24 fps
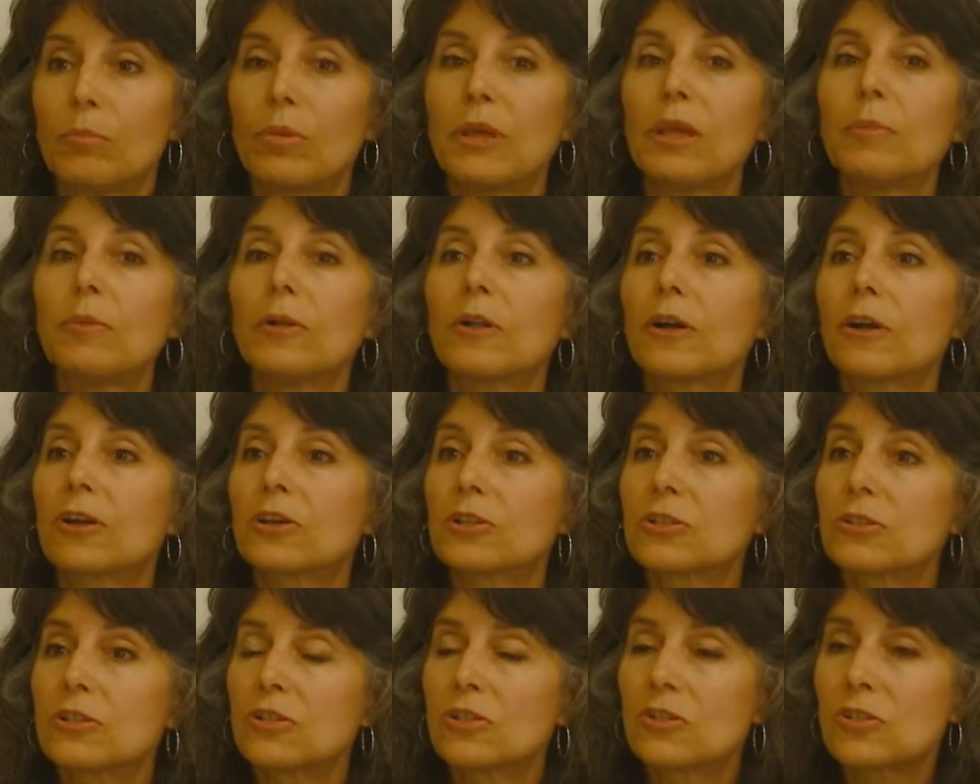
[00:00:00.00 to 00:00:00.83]
People are
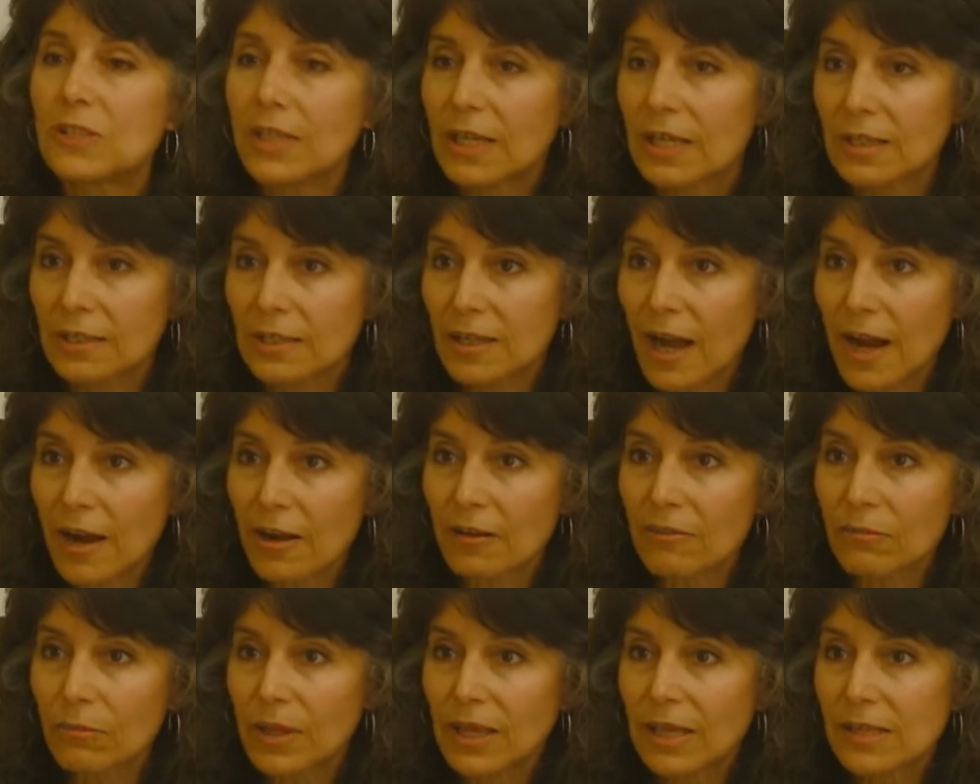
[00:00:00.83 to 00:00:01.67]
sick and tired
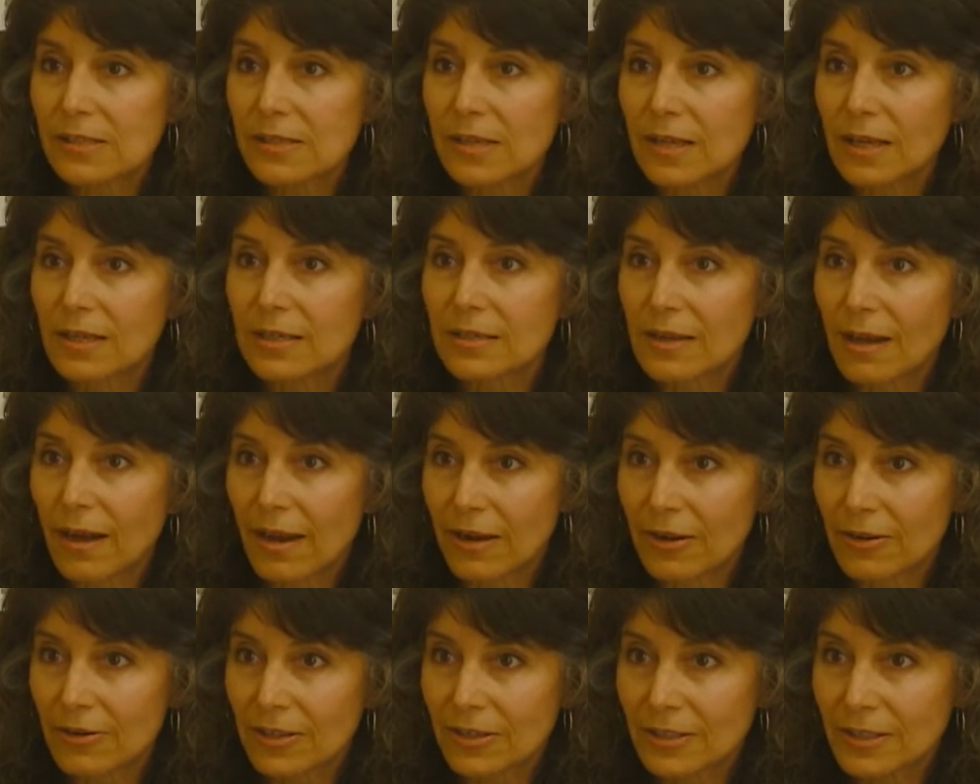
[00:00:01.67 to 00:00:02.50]
of being sick and
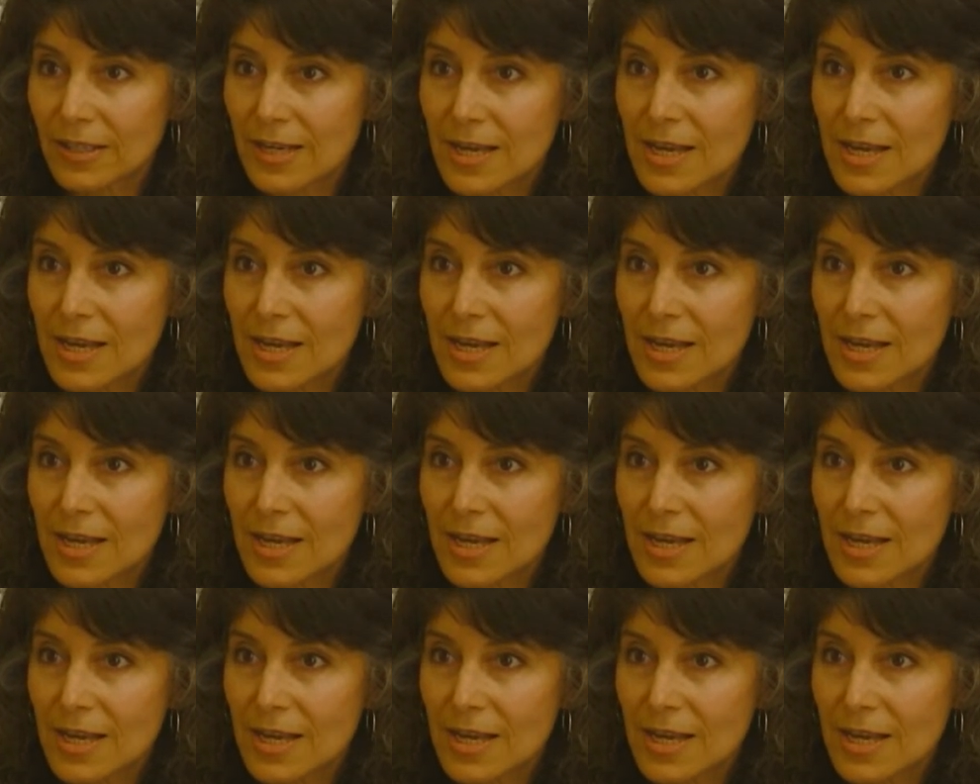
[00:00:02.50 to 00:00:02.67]
tired.